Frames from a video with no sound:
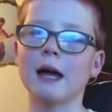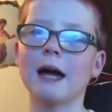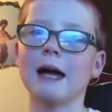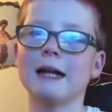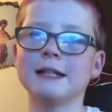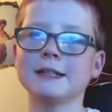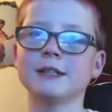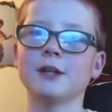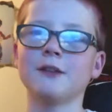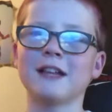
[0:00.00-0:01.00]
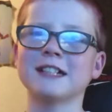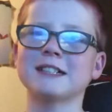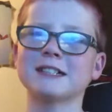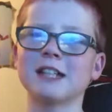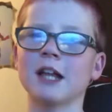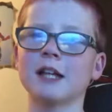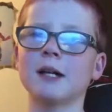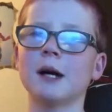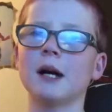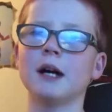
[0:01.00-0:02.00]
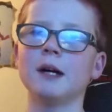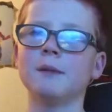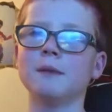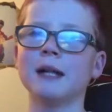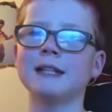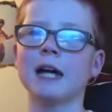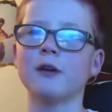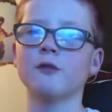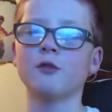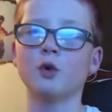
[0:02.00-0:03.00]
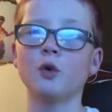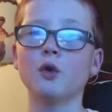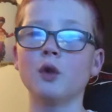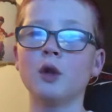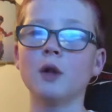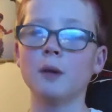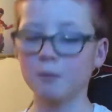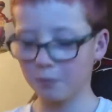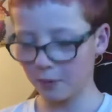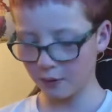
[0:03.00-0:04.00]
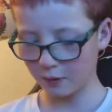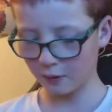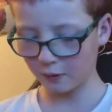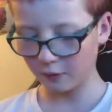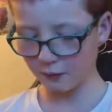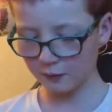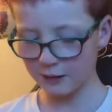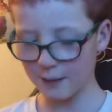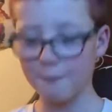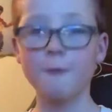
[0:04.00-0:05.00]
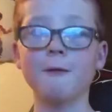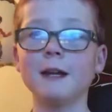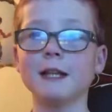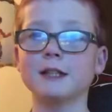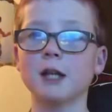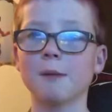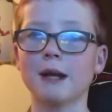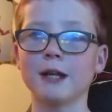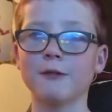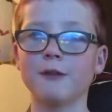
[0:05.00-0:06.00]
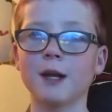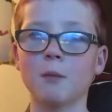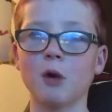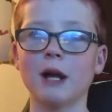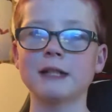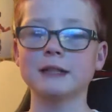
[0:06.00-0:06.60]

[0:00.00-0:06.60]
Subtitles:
And so that's like a downfall. But yeah, Phoenix coming at you for number 8.